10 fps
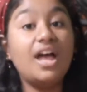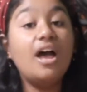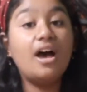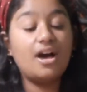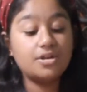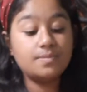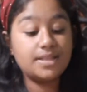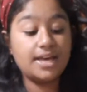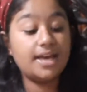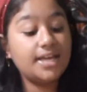how to
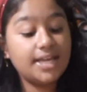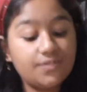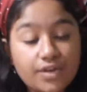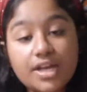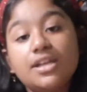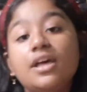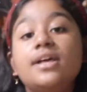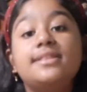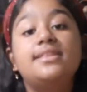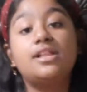play even
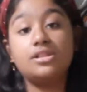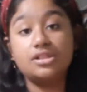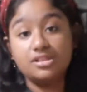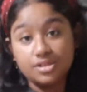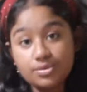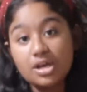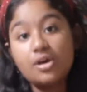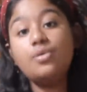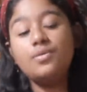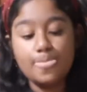the
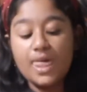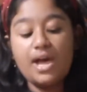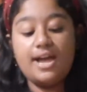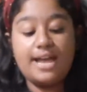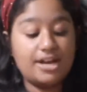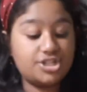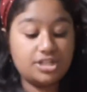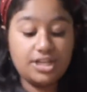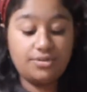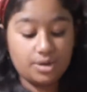Ludo. I
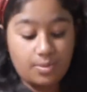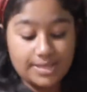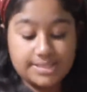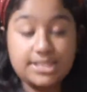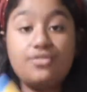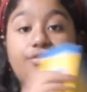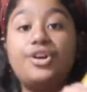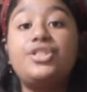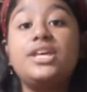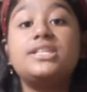actually requested for
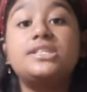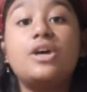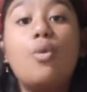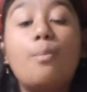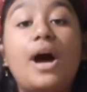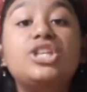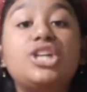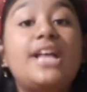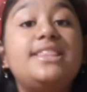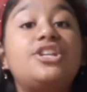this so much.
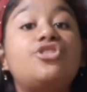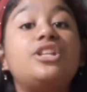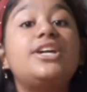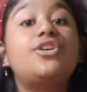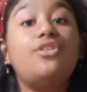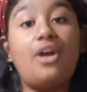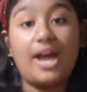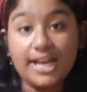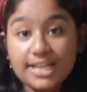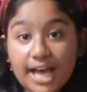I literally
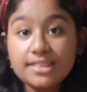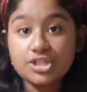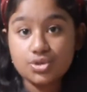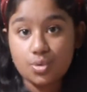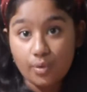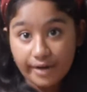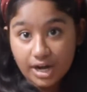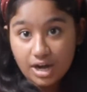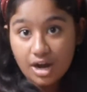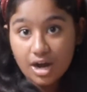cried at the store.
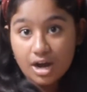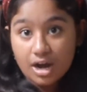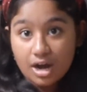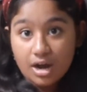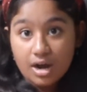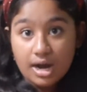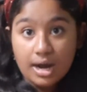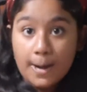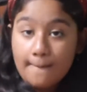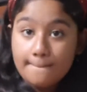
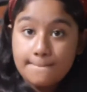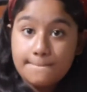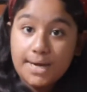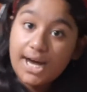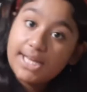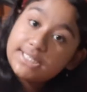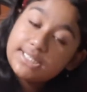But